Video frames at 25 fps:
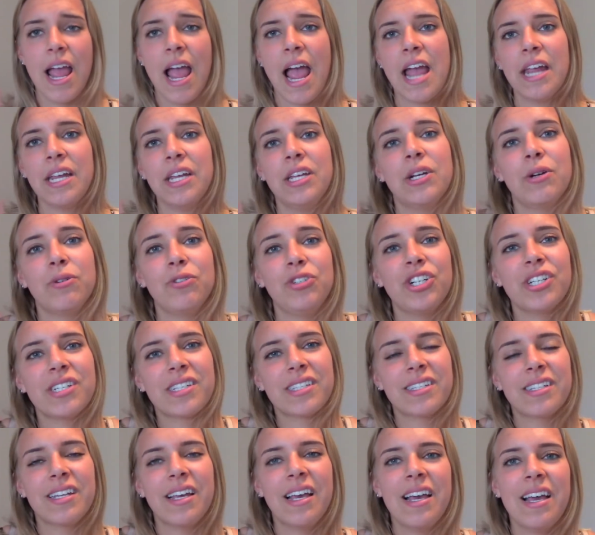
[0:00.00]
and
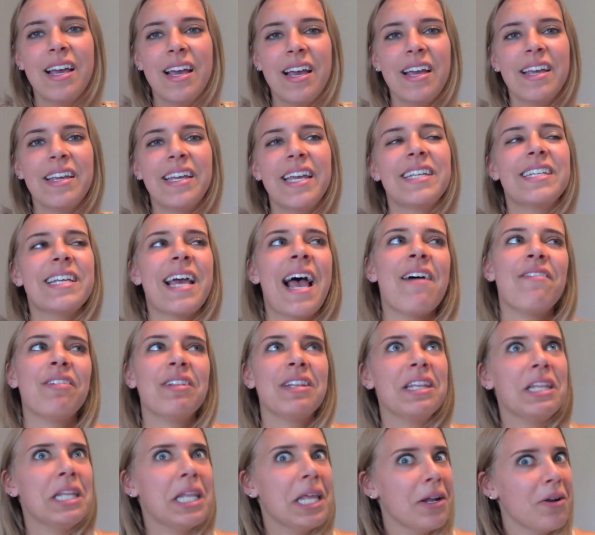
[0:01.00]
just get to have a
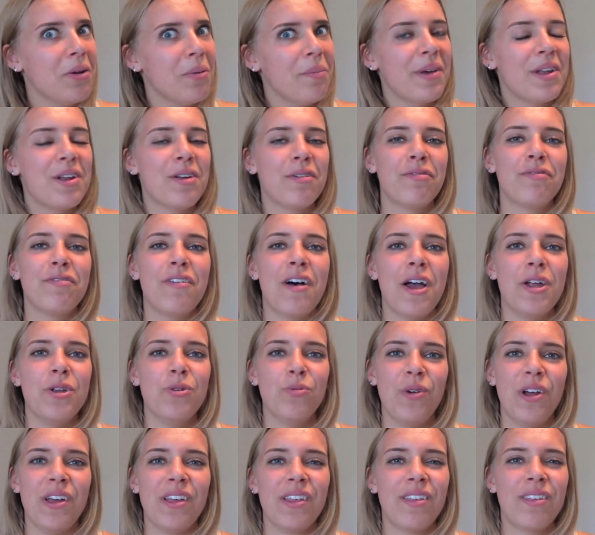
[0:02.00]
little bit of
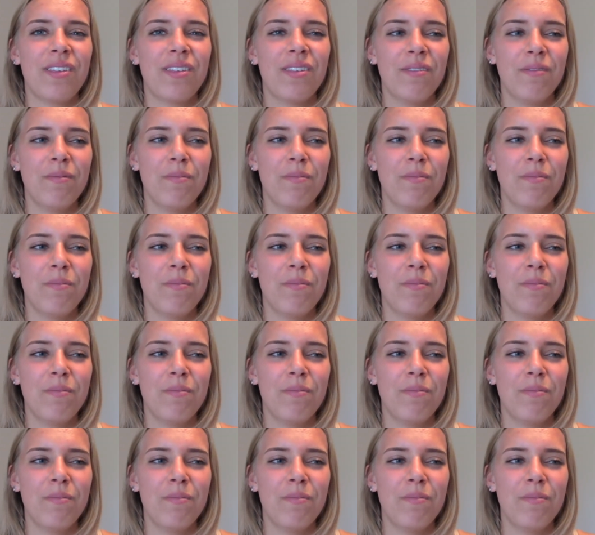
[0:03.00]
fun with